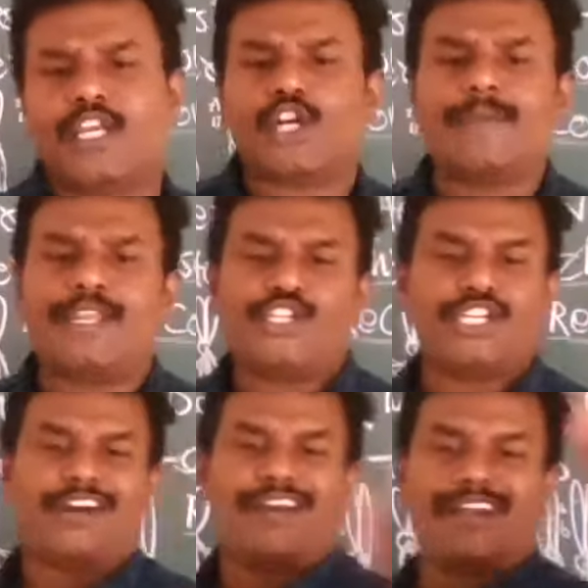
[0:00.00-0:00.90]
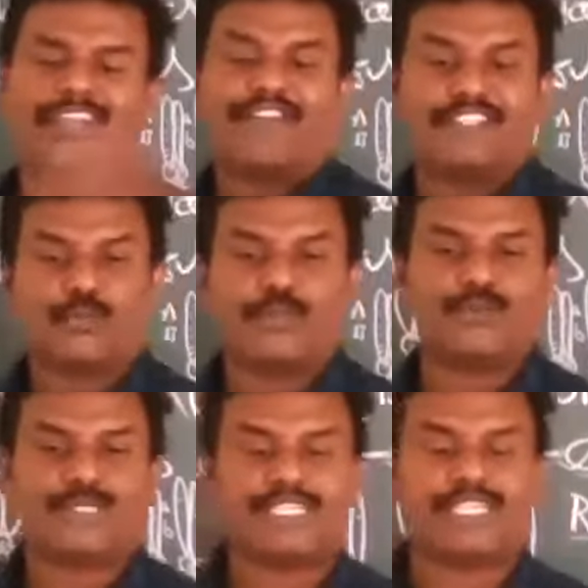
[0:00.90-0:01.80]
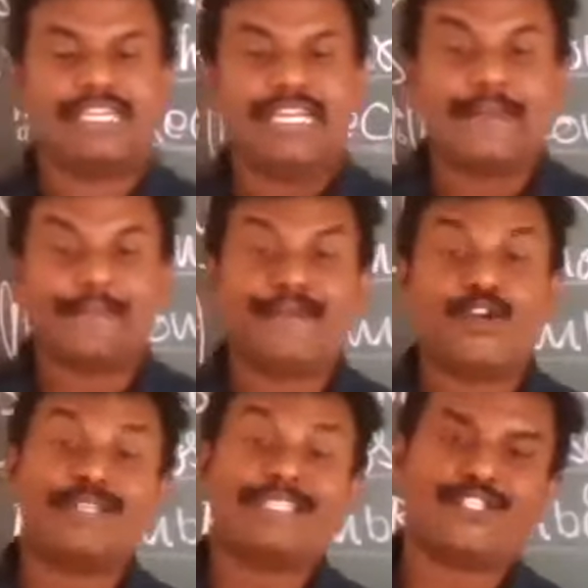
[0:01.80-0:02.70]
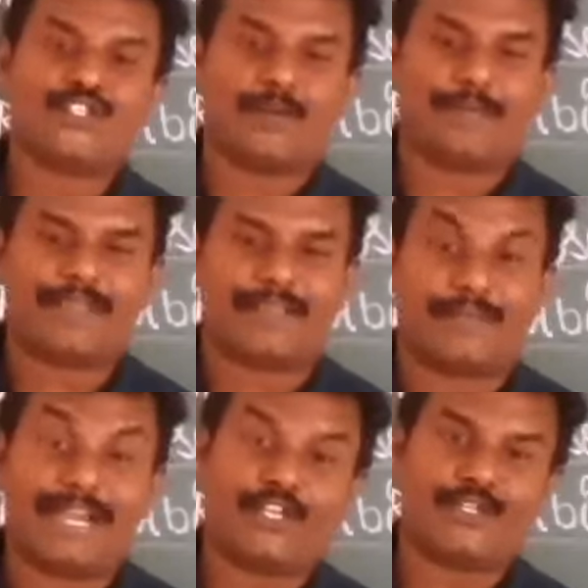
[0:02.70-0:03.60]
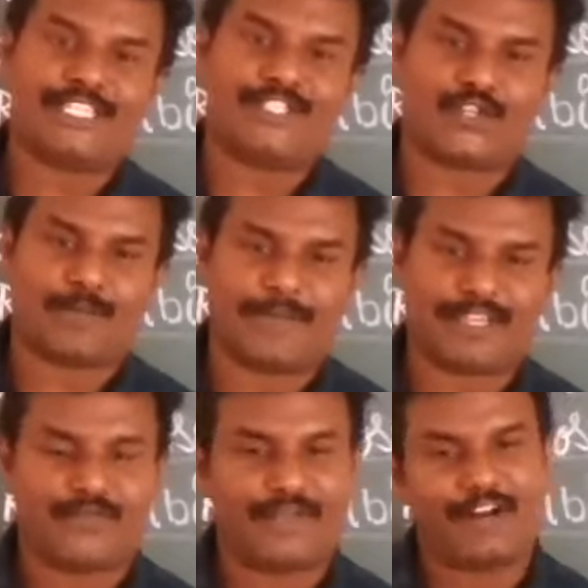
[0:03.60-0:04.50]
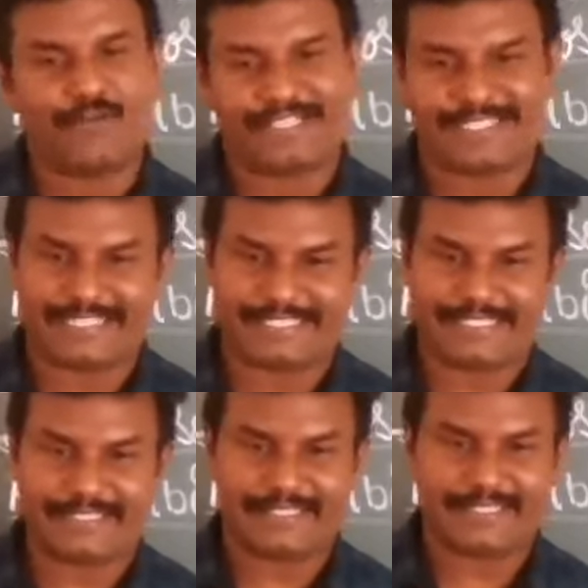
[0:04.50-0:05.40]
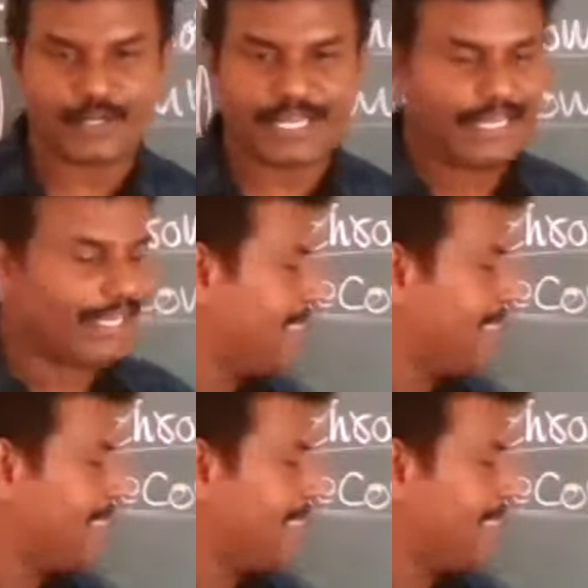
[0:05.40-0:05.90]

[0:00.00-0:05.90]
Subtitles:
recombination, already first PUC, meiosis topic, mitosis topic we have discussed. Okay.